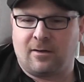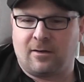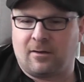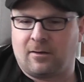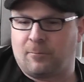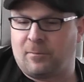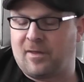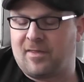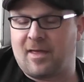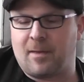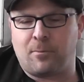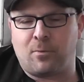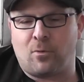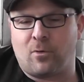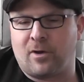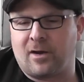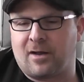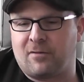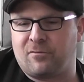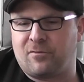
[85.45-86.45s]
By that
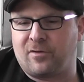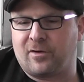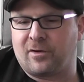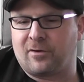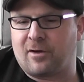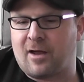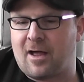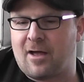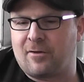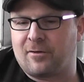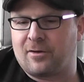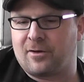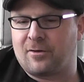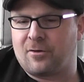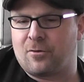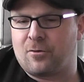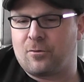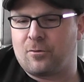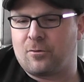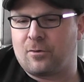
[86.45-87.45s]
point I figure out,
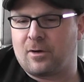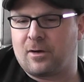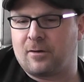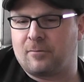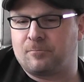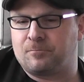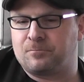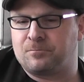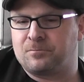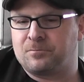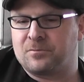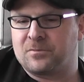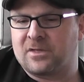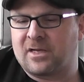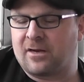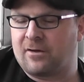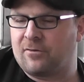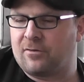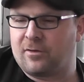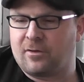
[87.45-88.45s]
you know,
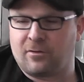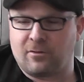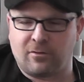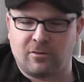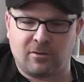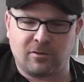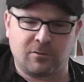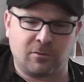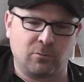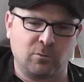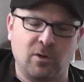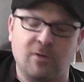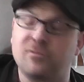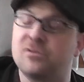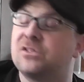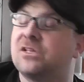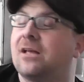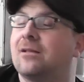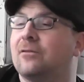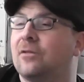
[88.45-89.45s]
kind of a
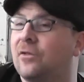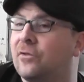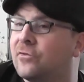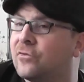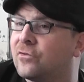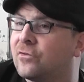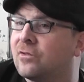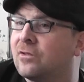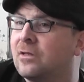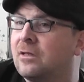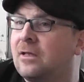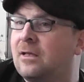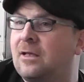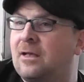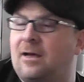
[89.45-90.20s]
rough set list.